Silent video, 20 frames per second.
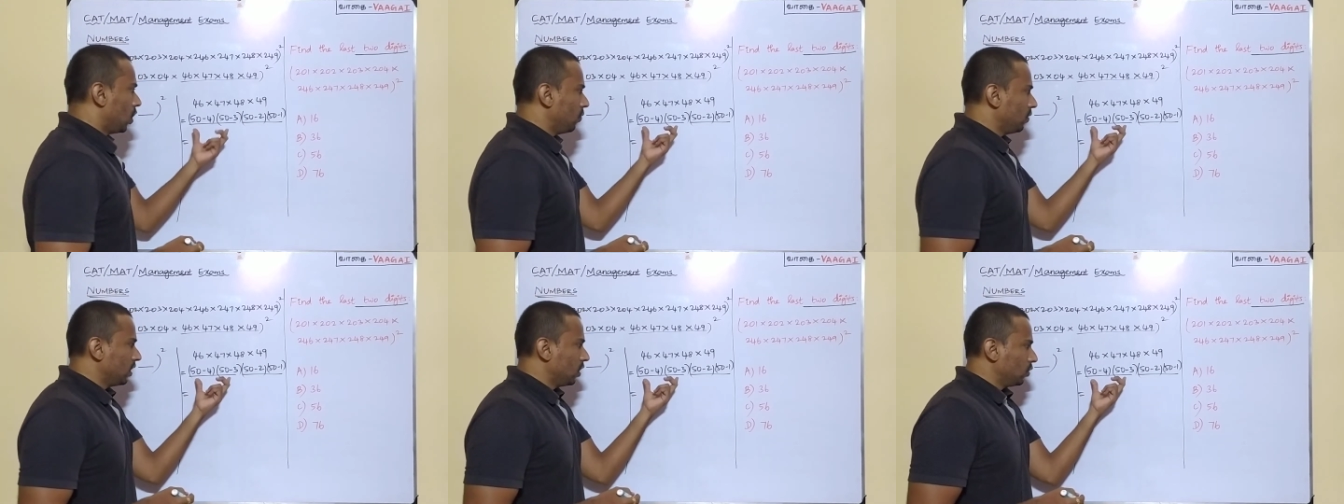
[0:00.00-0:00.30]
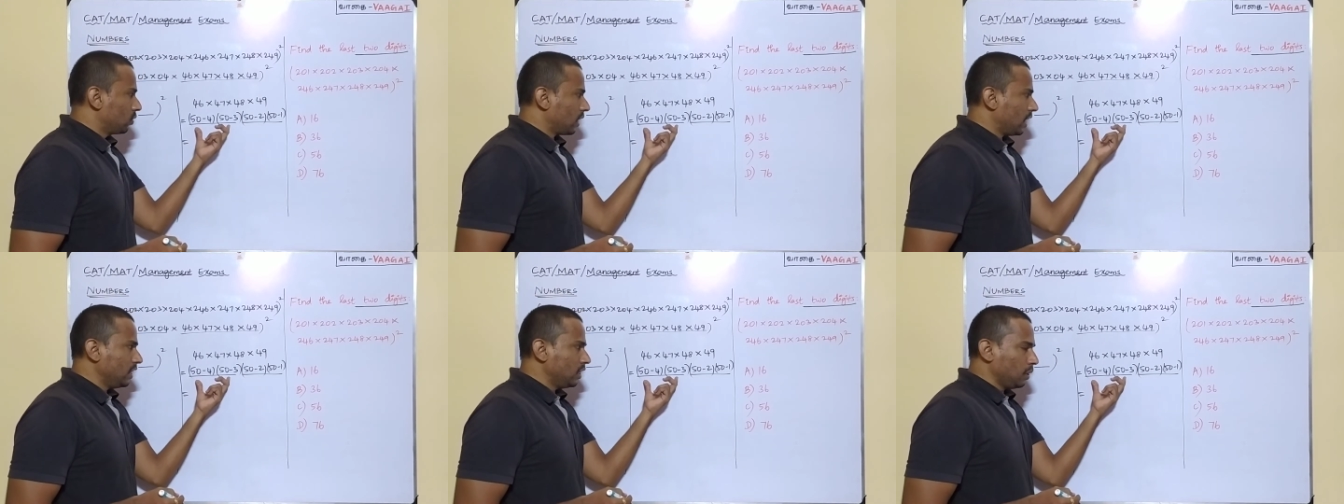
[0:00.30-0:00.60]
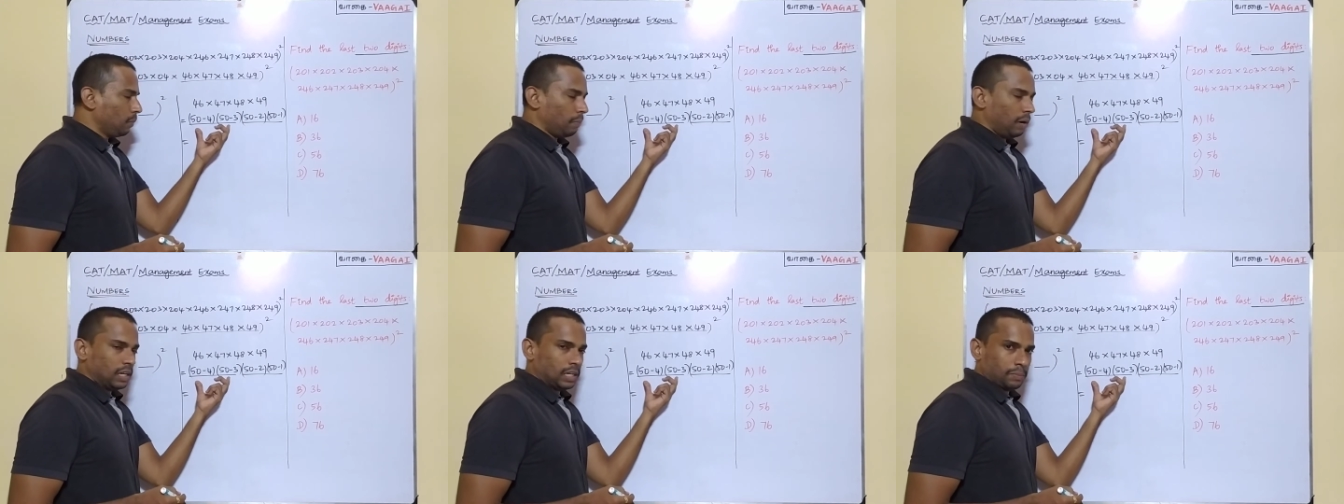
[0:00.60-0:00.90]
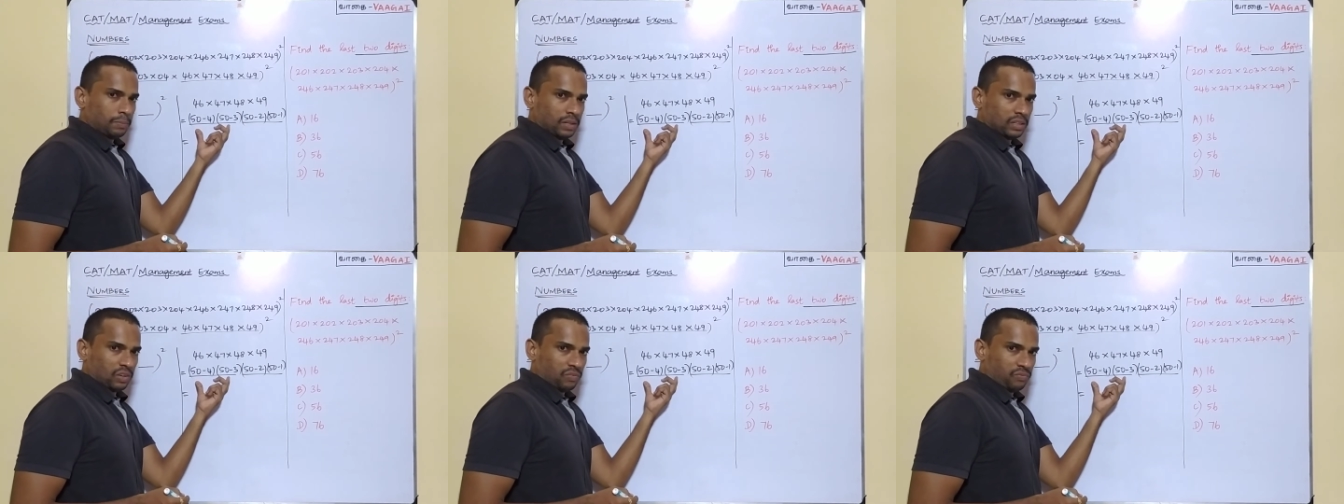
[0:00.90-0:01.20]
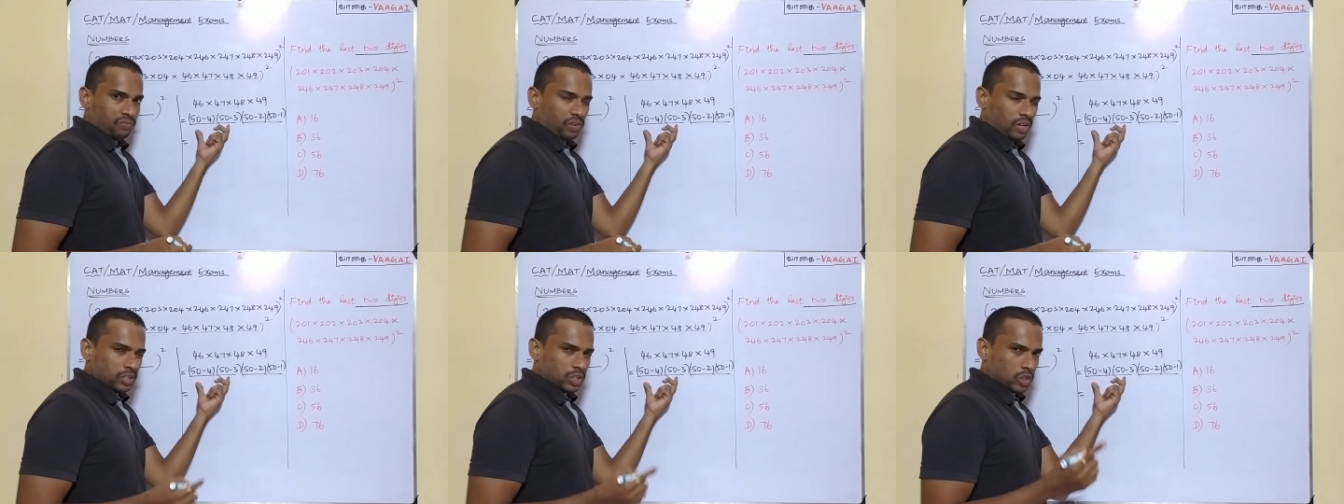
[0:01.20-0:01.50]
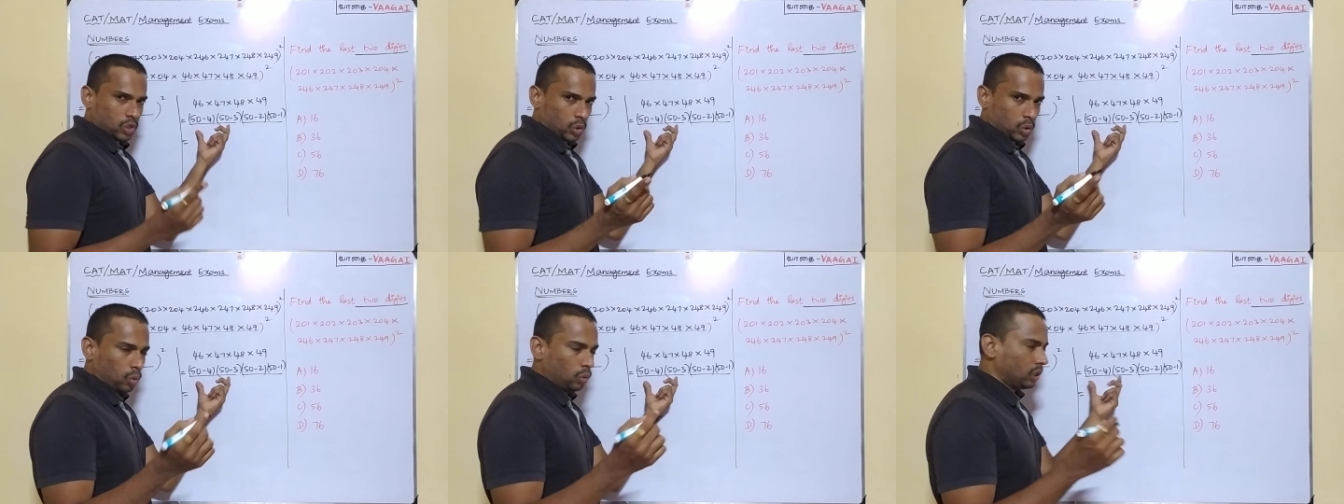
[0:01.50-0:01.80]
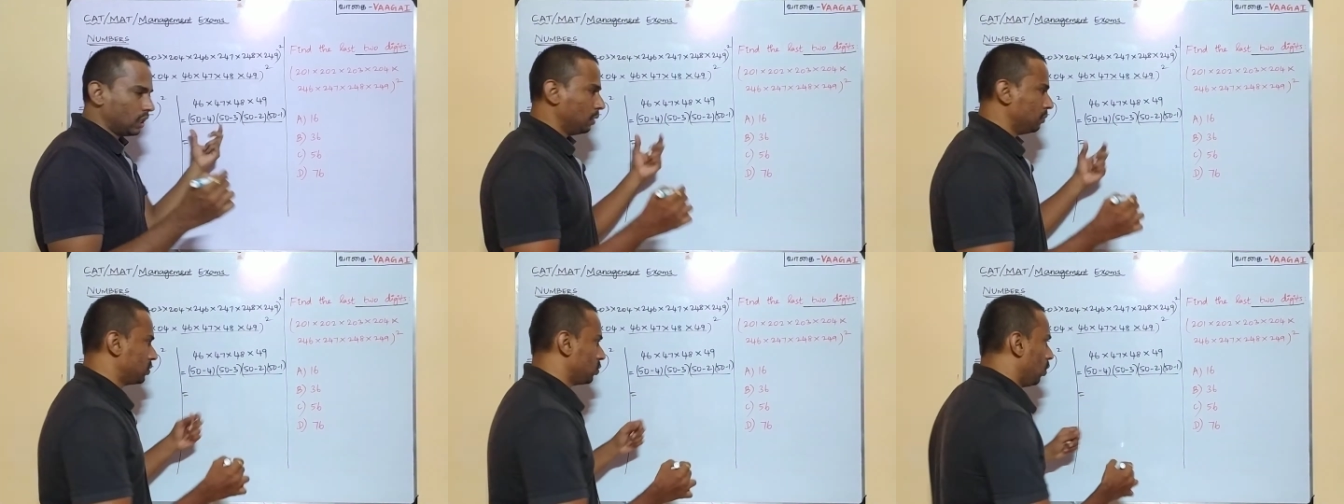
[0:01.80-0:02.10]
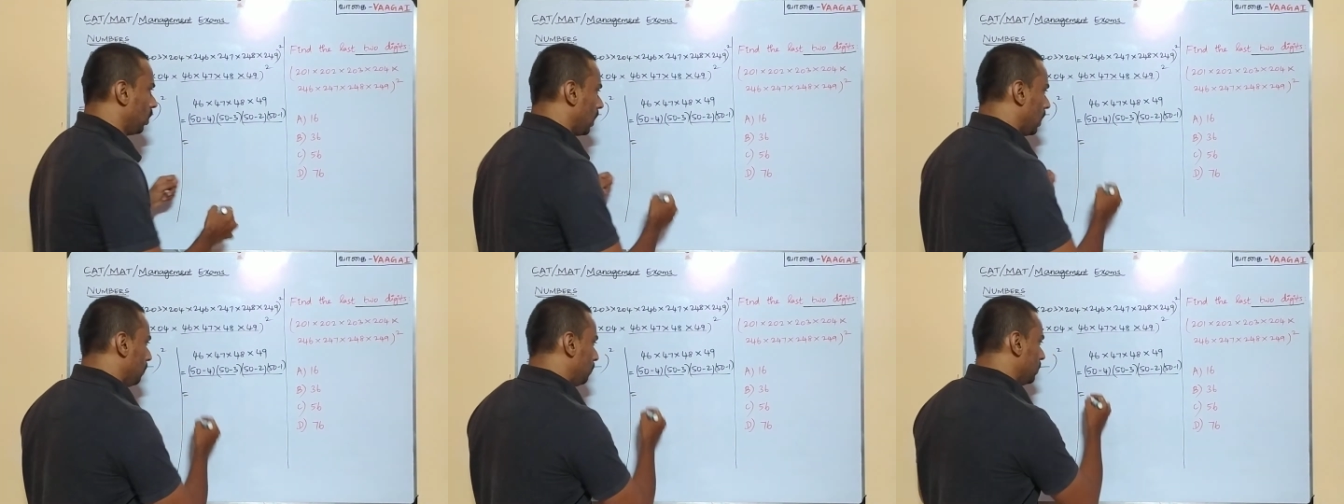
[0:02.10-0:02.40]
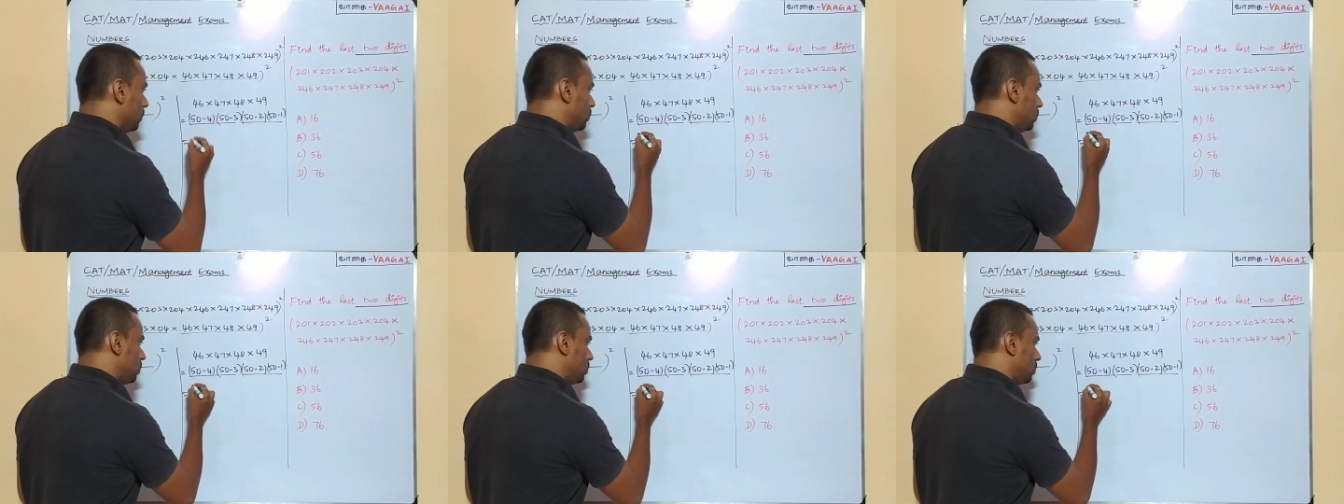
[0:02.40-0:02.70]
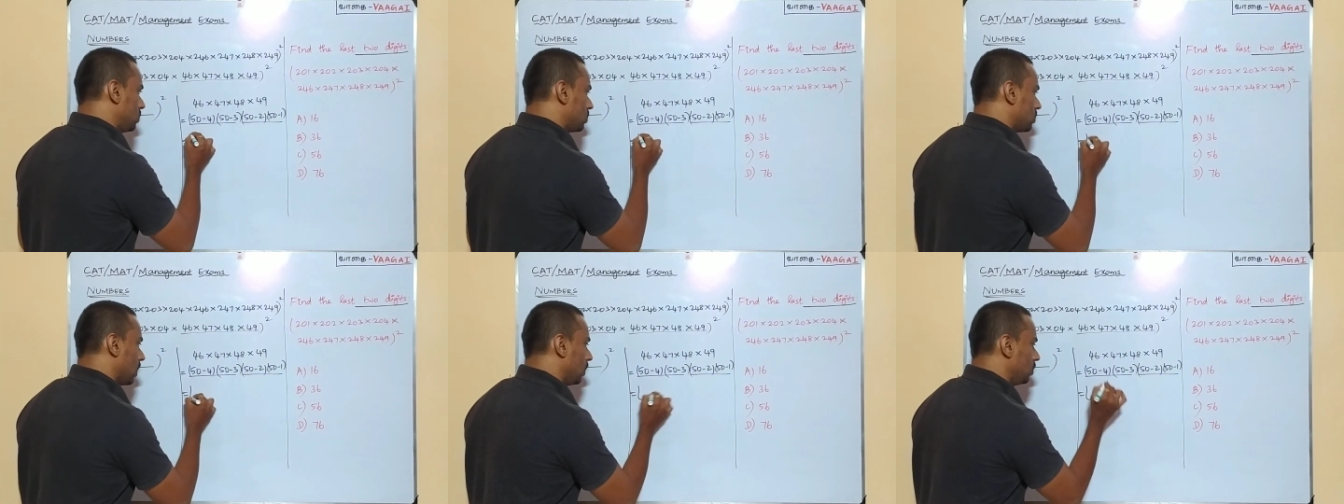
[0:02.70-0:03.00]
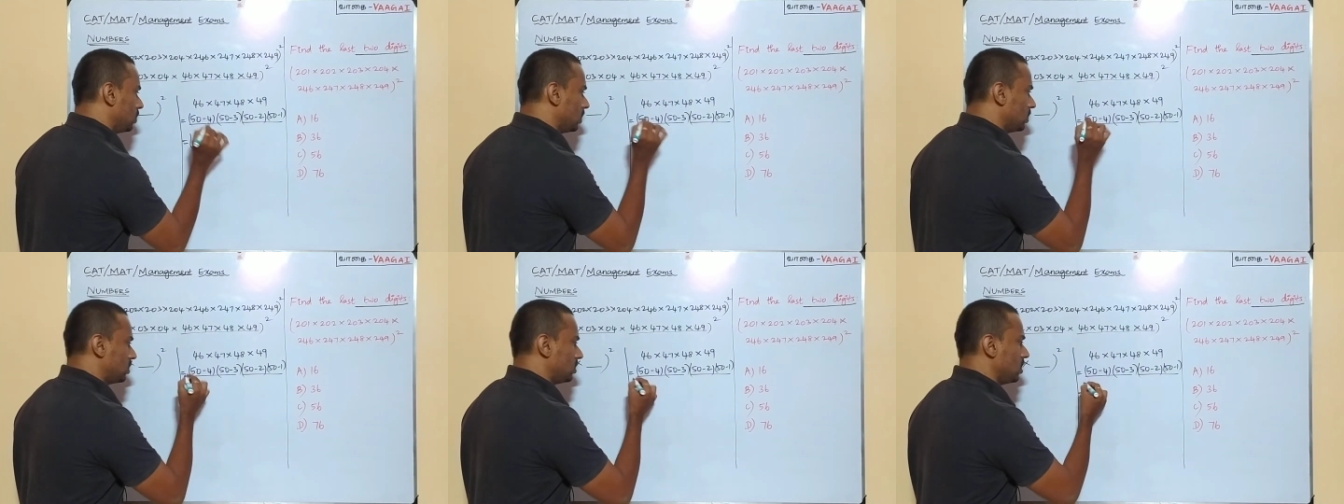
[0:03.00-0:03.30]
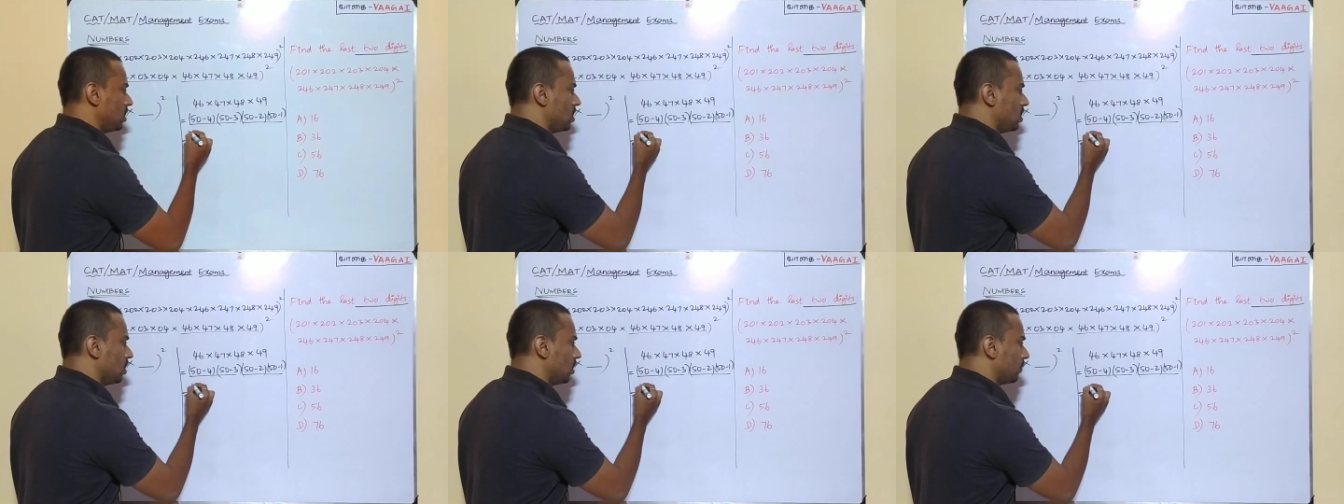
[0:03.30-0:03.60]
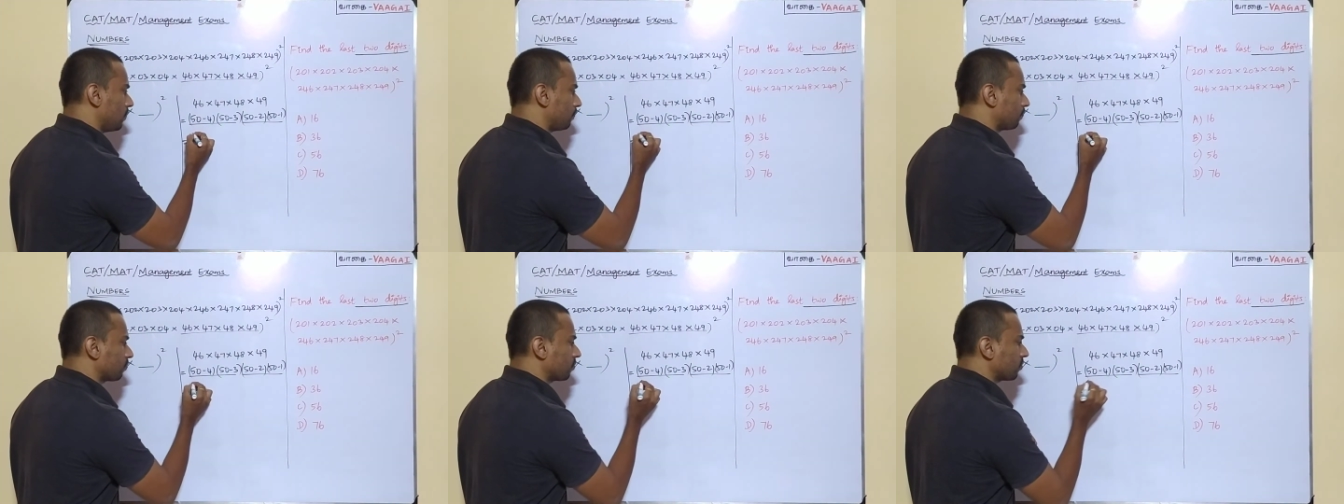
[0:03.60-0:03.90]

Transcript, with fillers: Now when you try to multiply the first two terms, what happens? Can you just see here?